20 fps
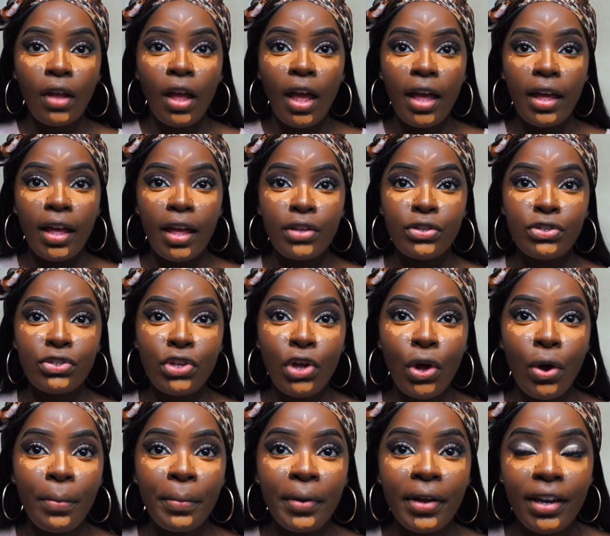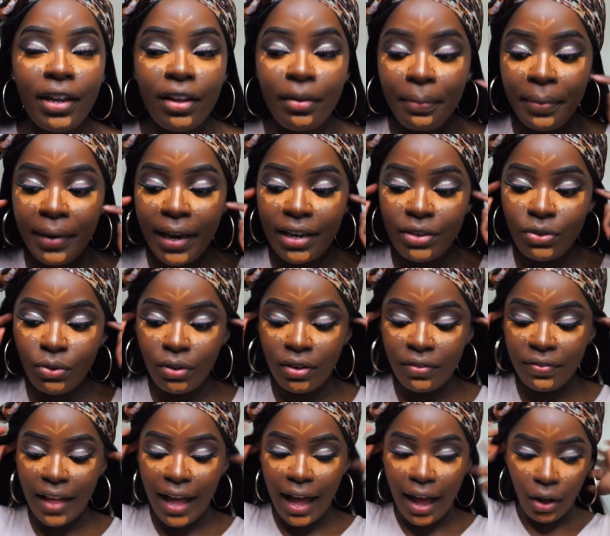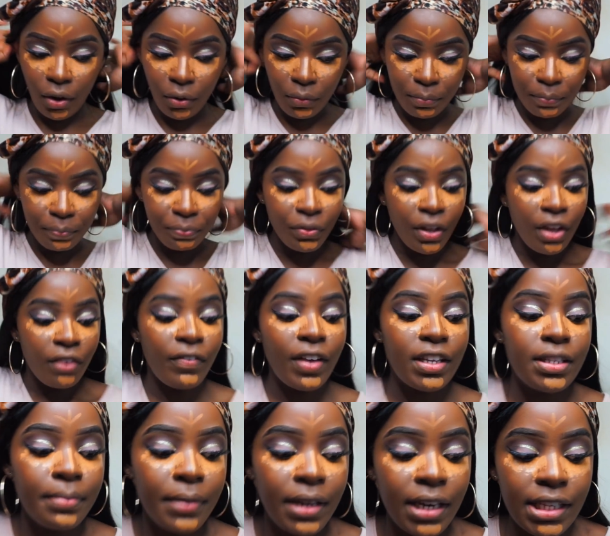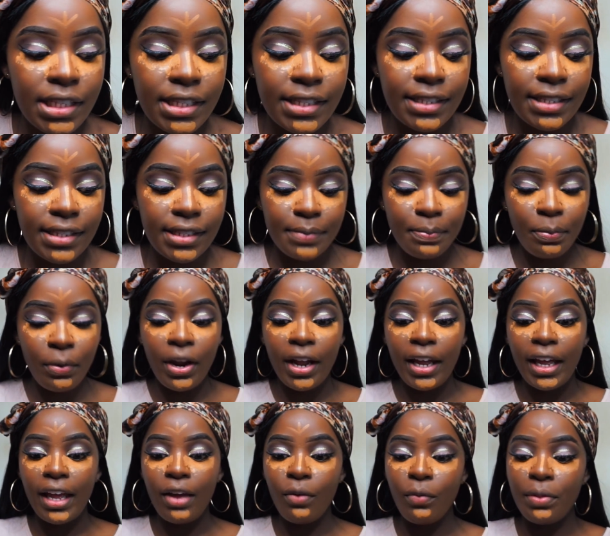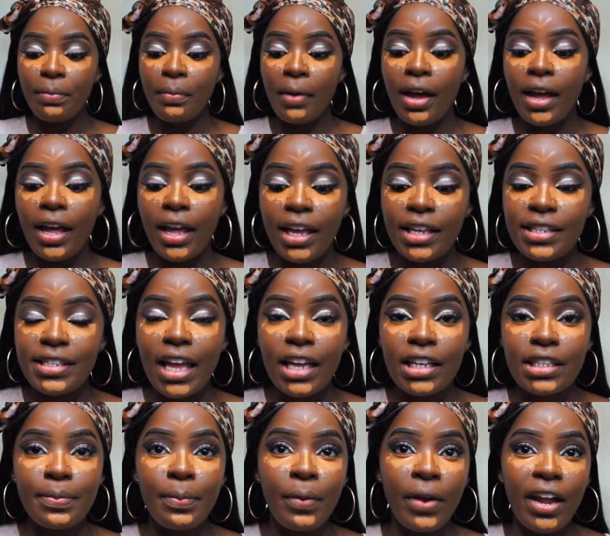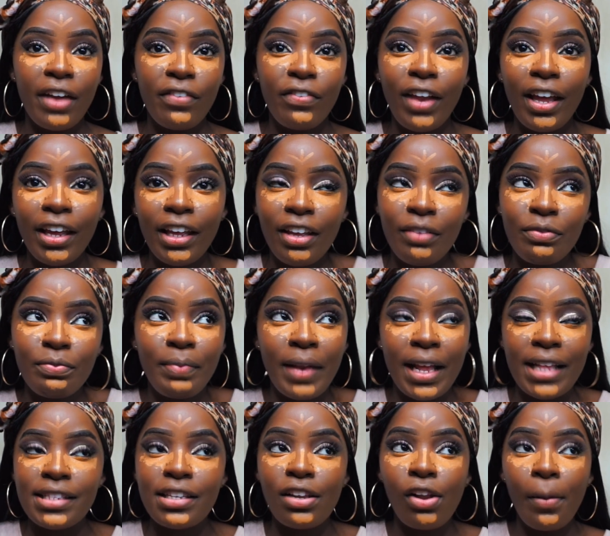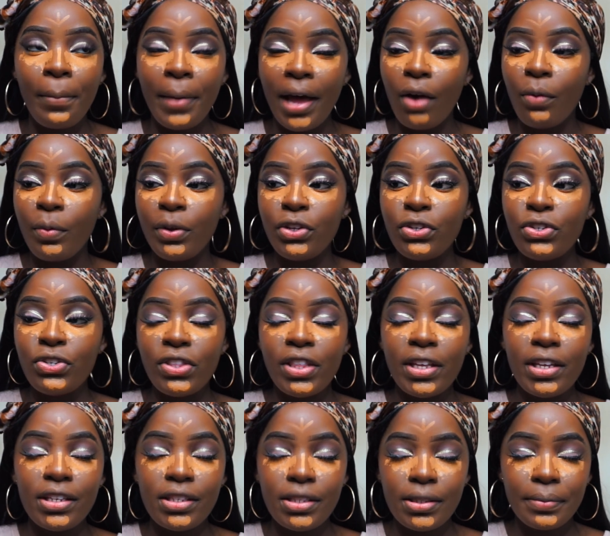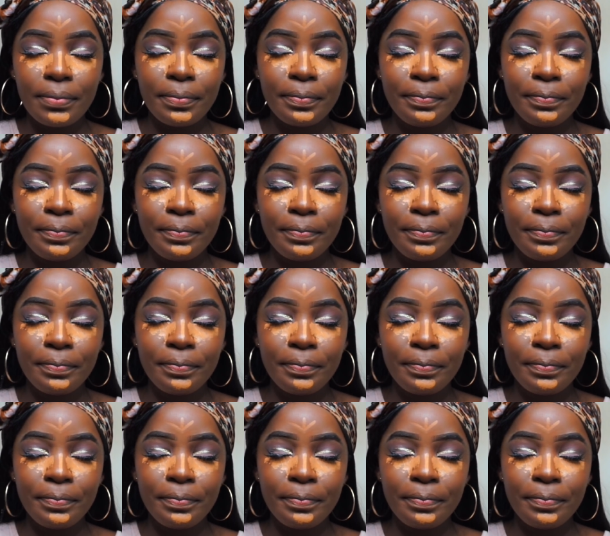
Okay, so I'm going to blend all of that out. First I'm going to spray it with my setting spray. I feel like it blends a lot better when you do this.